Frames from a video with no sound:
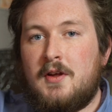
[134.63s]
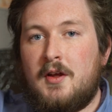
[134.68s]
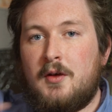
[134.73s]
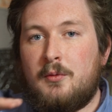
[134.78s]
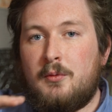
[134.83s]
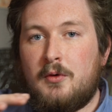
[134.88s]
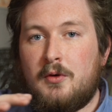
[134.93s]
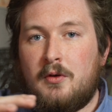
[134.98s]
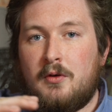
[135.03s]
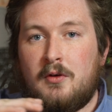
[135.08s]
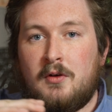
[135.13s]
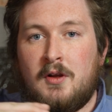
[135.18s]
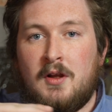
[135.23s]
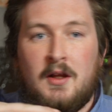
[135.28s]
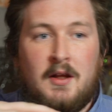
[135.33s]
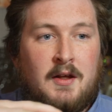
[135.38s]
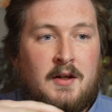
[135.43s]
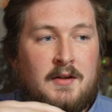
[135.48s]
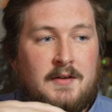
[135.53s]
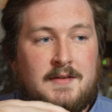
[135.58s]
it will
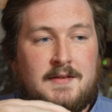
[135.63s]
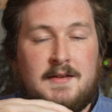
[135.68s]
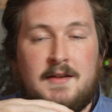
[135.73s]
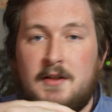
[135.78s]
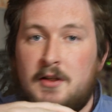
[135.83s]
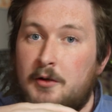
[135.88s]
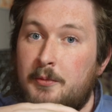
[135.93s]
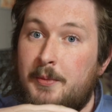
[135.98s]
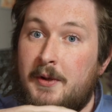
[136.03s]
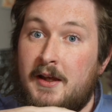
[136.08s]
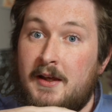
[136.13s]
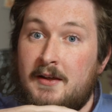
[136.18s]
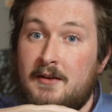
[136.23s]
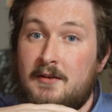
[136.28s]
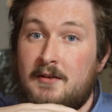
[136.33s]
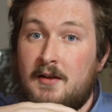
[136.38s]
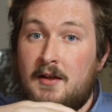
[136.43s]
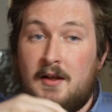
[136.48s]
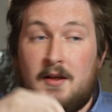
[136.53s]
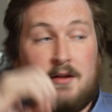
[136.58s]
see your pet
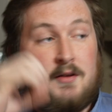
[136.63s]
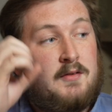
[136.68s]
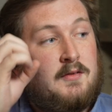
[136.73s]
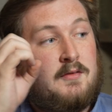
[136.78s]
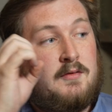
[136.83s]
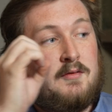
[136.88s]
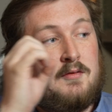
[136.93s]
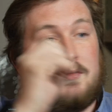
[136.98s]
and